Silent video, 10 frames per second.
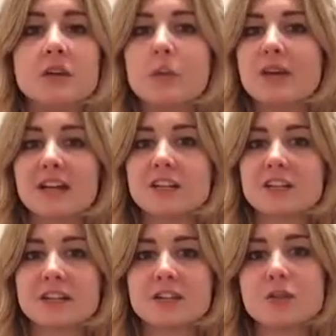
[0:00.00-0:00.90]
We
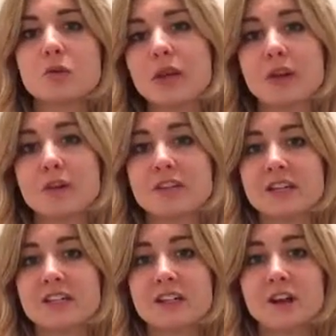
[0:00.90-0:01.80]
actually tend to call it a
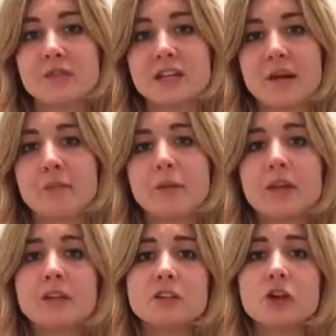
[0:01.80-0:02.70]
rotator cuff tear, but we
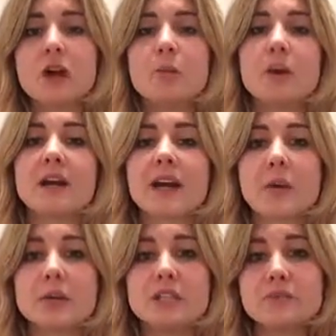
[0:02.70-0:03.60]
can try and work
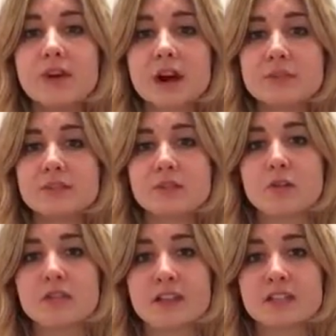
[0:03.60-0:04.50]
out which fibers are
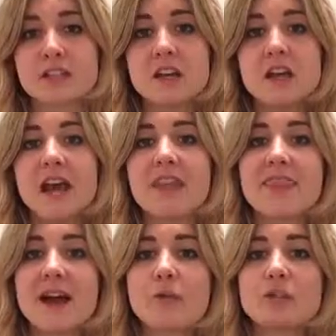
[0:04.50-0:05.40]
affected, and
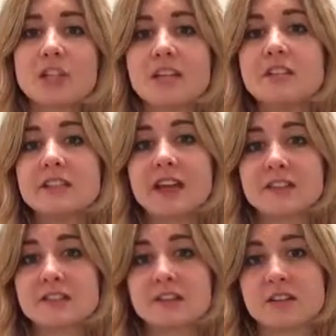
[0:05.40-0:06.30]
that would change the
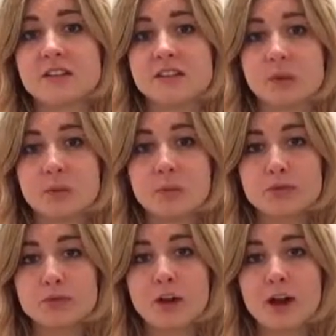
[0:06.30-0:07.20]
exercises that we
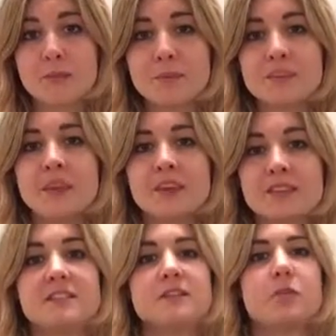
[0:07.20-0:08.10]
prescribe.
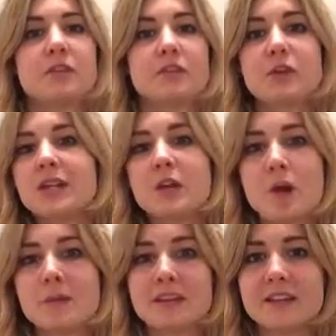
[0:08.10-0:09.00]
This is one of the really
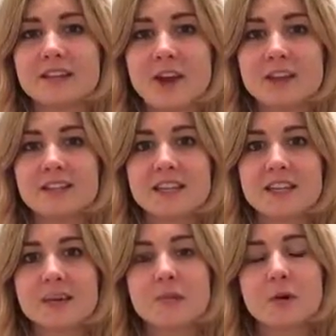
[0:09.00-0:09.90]
common things that I see
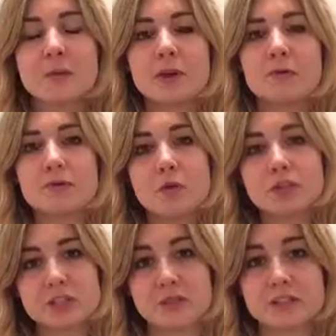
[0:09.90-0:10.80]
at the moment,
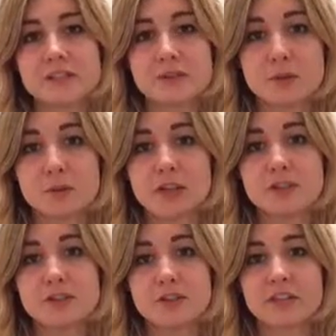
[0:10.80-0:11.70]
unfortunately, because of the
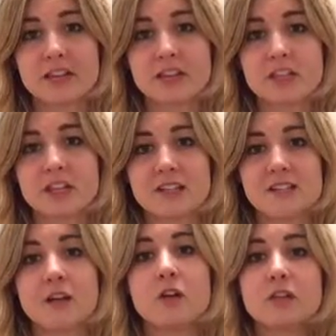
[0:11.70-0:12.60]
pressures on the NHS.
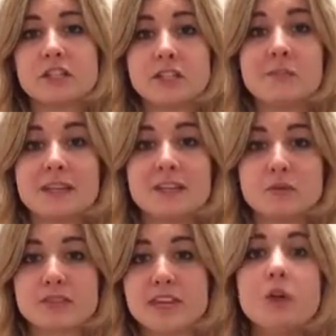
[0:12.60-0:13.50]
A lot of the GPs
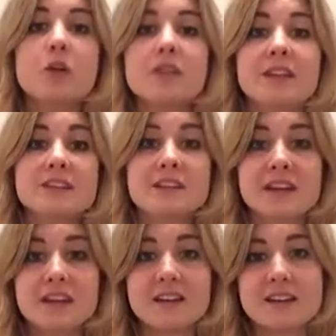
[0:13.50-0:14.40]
will say, look on the
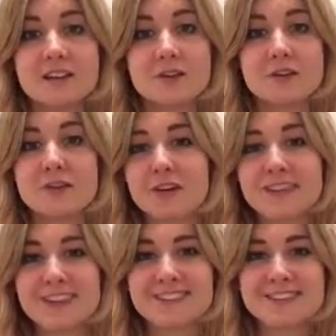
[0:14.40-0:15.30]
internet and you can find
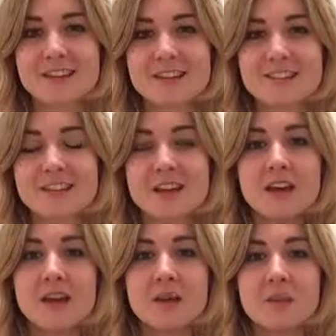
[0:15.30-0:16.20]
the exercises.
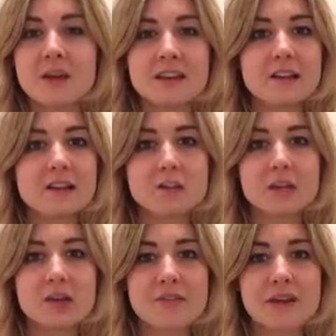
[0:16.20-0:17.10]
But in the last
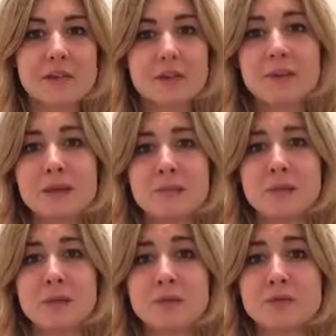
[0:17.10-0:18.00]
week, I've had 3 people
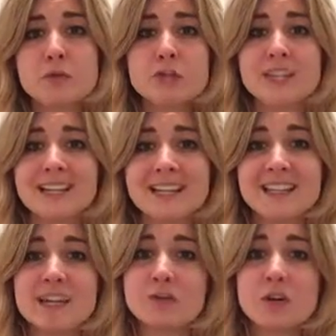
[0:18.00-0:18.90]
who, unfortunately,
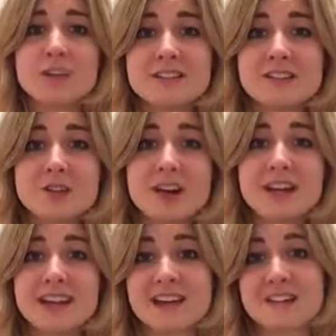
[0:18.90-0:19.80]
they've gone and
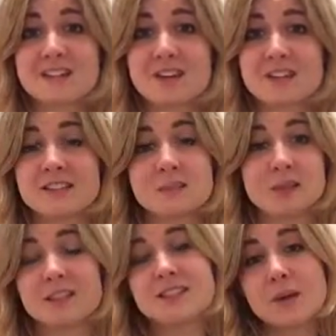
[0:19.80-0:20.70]
tried exercises
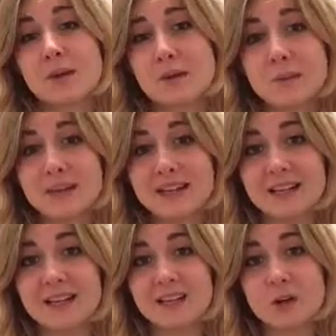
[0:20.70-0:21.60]
because they were
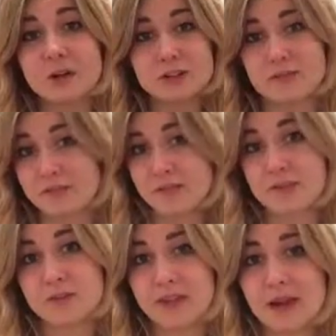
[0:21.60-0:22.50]
completely not
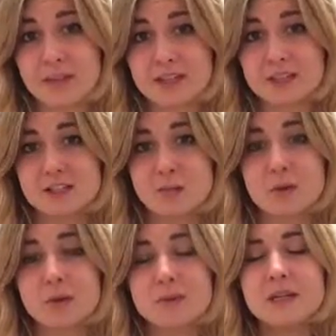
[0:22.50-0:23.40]
specific for that patient's
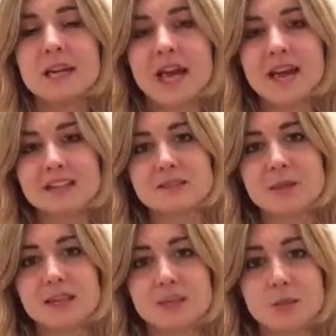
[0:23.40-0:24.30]
problem, and it's
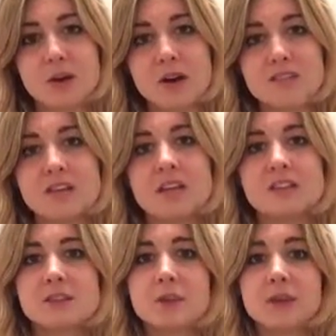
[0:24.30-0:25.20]
made it worse.
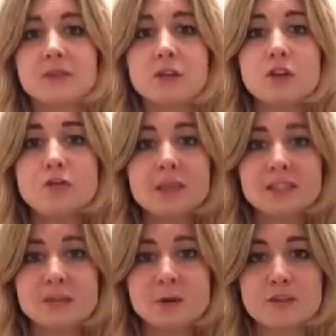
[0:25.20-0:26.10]
So if you've been
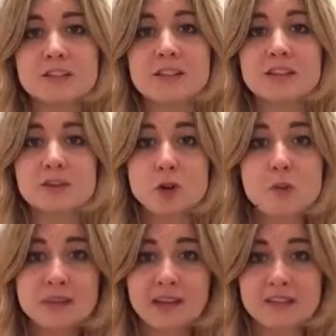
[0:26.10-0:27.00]
experiencing that,
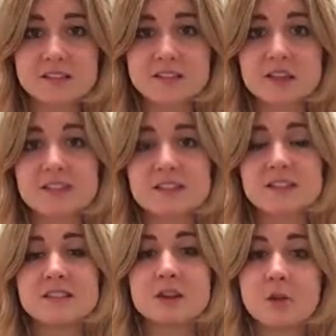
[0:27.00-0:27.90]
stop the
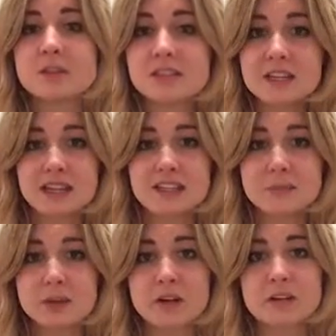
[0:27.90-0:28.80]
exercises, go and see an
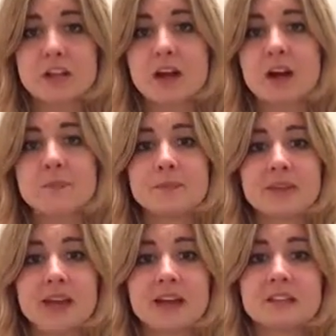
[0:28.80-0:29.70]
expert,
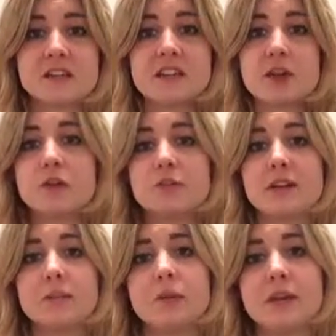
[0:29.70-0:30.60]
and then
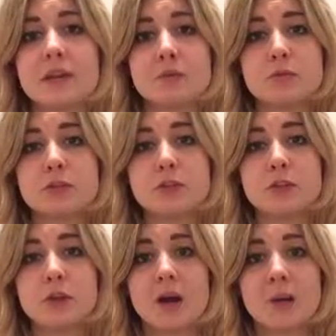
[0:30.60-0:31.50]
hopefully we'll be able
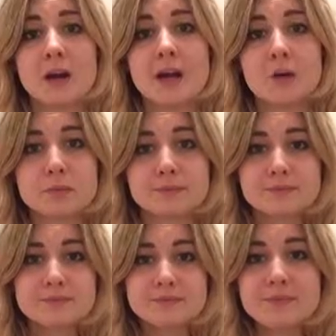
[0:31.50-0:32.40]
to help.
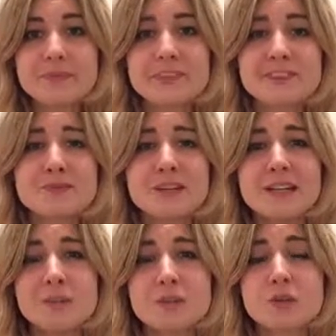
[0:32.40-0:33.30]
It's
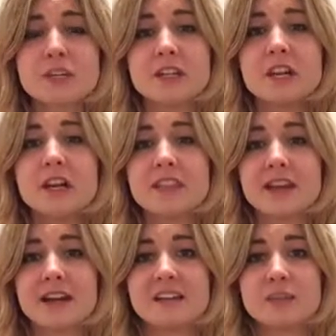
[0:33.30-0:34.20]
really important
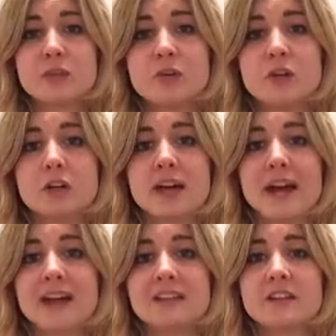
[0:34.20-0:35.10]
that you look
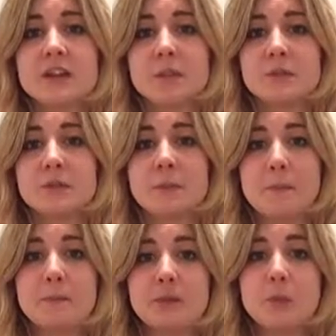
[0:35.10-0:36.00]
at
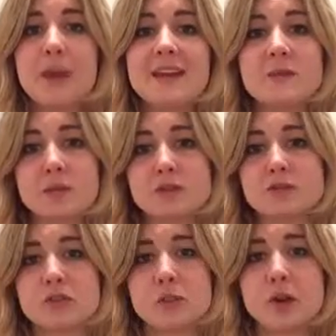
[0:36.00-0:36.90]
the way the
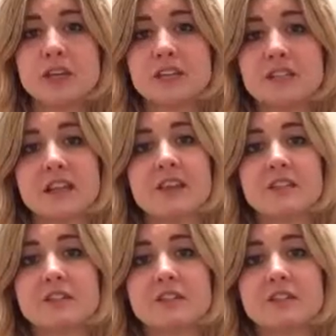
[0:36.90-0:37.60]
muscles are working together.